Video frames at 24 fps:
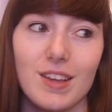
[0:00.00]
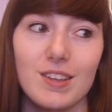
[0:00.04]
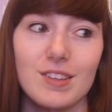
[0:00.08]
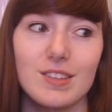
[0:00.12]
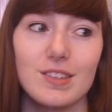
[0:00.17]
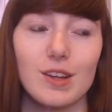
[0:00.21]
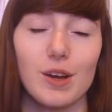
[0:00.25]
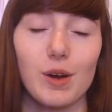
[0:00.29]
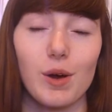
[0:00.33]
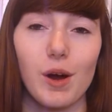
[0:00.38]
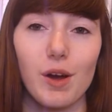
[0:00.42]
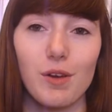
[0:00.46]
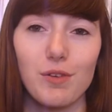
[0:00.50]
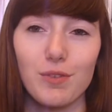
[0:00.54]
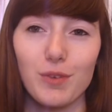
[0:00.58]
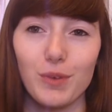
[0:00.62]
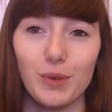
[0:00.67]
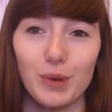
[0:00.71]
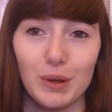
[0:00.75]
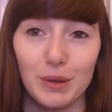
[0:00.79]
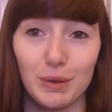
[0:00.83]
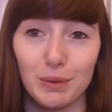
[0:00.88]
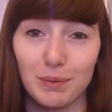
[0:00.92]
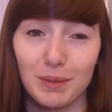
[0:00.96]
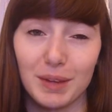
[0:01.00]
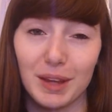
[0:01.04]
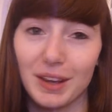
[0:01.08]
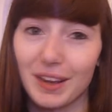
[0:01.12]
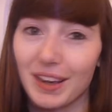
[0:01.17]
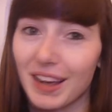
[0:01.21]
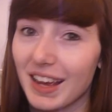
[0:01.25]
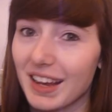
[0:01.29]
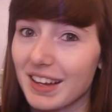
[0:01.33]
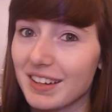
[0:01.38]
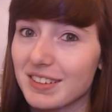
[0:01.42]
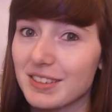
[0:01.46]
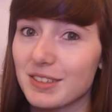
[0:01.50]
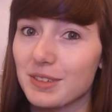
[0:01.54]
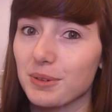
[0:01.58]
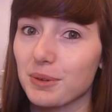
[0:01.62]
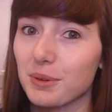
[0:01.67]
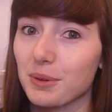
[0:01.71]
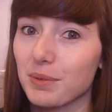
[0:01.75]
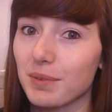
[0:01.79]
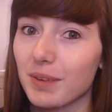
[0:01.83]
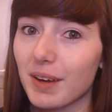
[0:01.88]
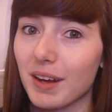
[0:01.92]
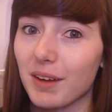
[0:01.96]
so I thought it would be okay to
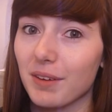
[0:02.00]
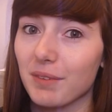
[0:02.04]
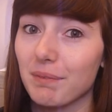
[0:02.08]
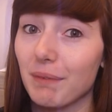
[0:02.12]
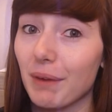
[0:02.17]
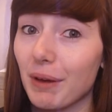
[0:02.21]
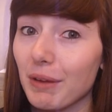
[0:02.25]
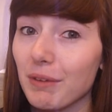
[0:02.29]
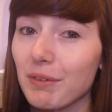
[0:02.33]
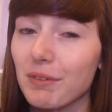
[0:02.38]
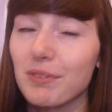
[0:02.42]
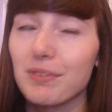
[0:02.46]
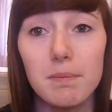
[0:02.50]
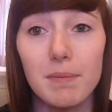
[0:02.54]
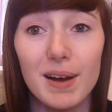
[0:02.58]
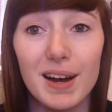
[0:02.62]
talk about both.